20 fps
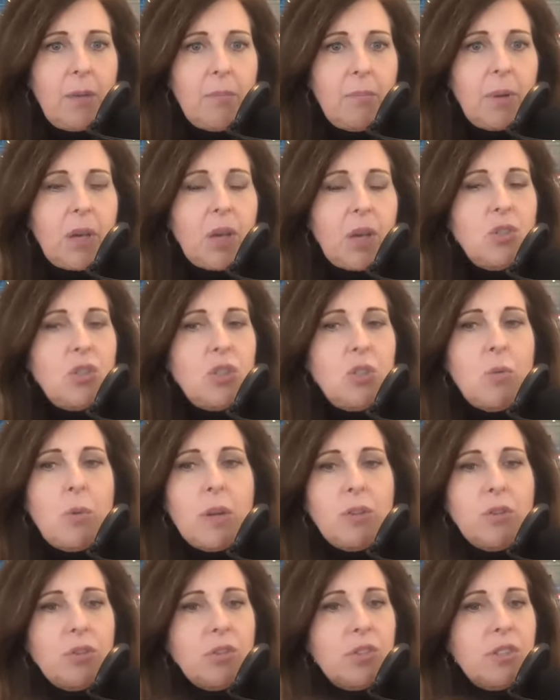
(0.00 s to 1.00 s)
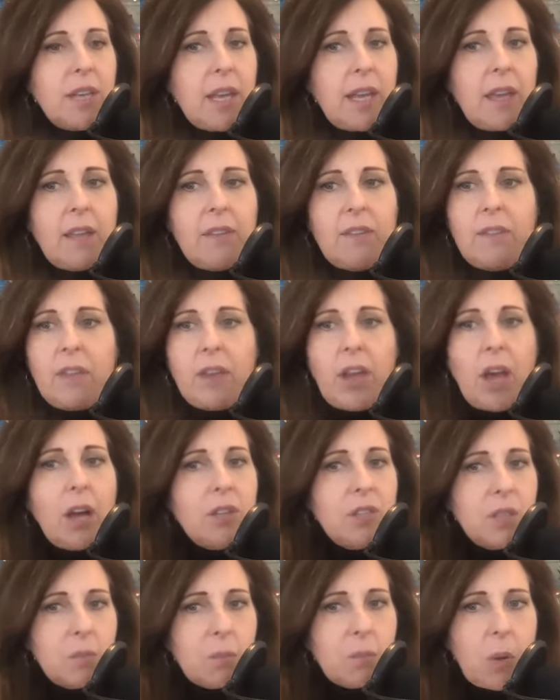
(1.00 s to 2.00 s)
Because you understand the
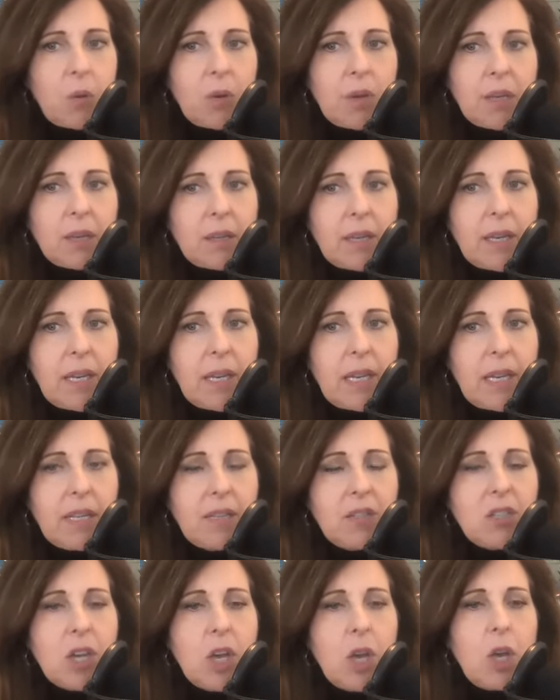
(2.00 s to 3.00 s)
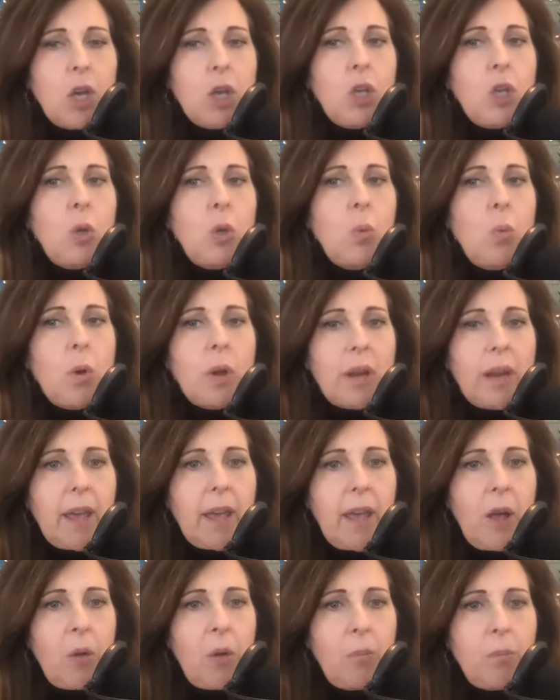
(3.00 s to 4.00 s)
unspoken needs, you want to
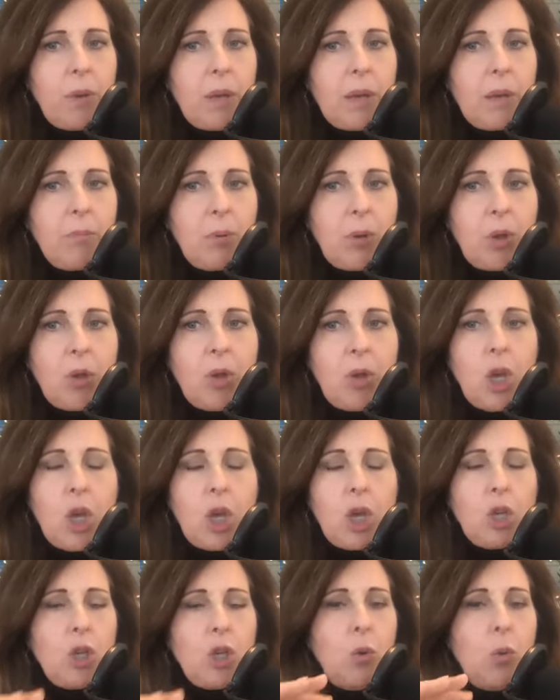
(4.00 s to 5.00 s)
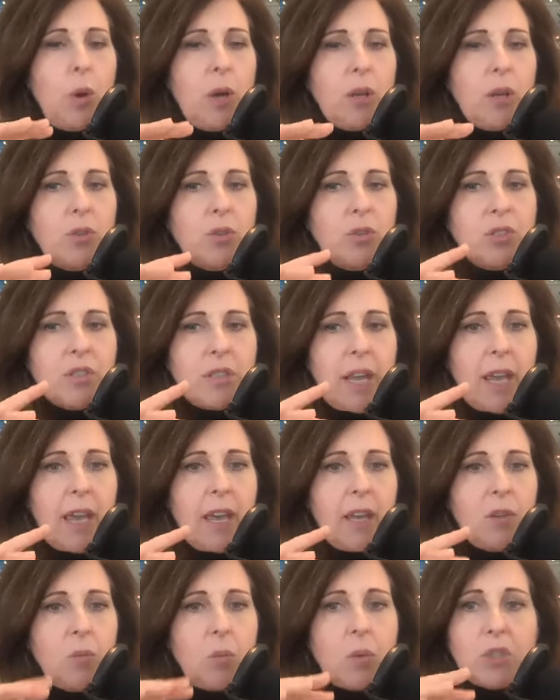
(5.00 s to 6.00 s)
help people, you
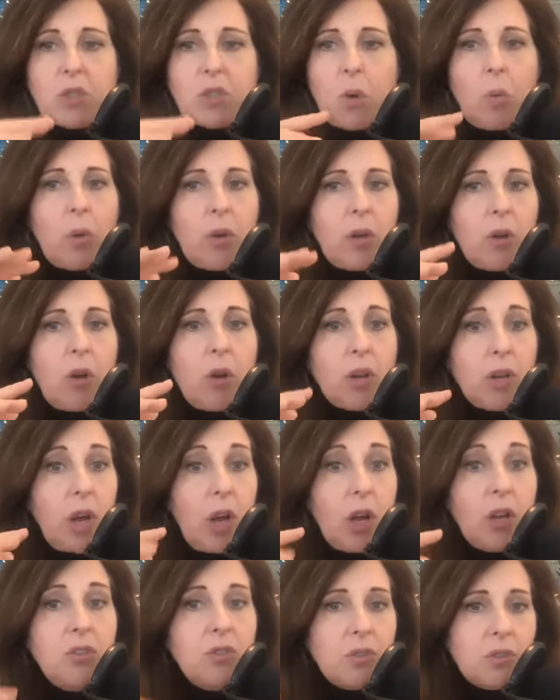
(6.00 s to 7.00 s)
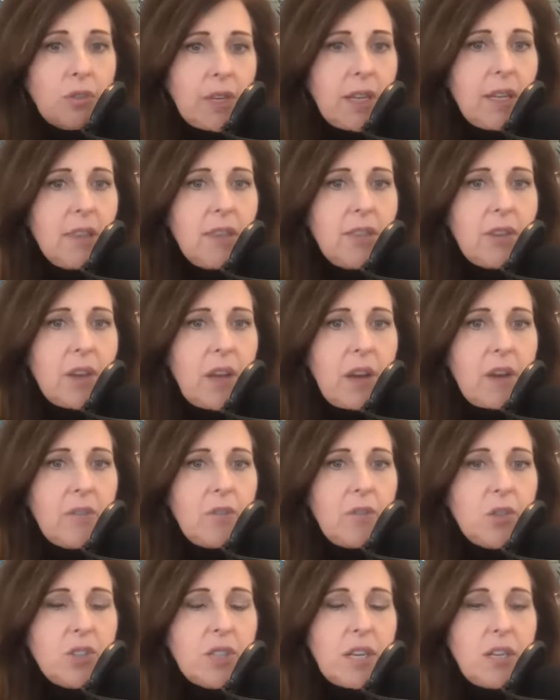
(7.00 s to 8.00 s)
understand what's going on underneath the
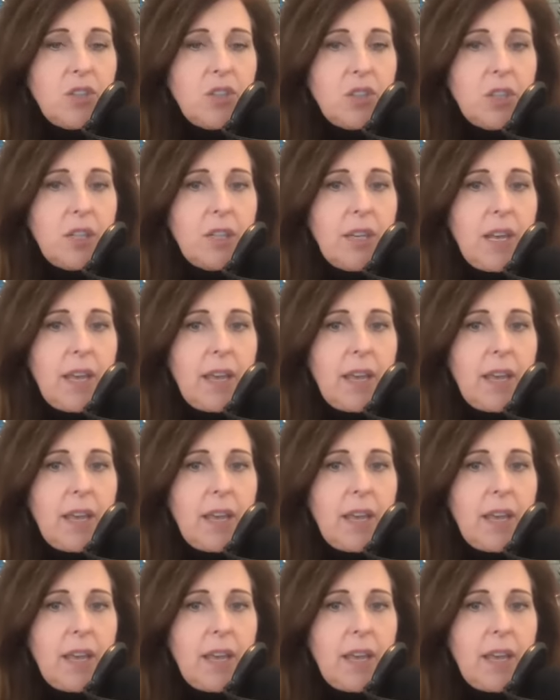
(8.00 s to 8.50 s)
conversation,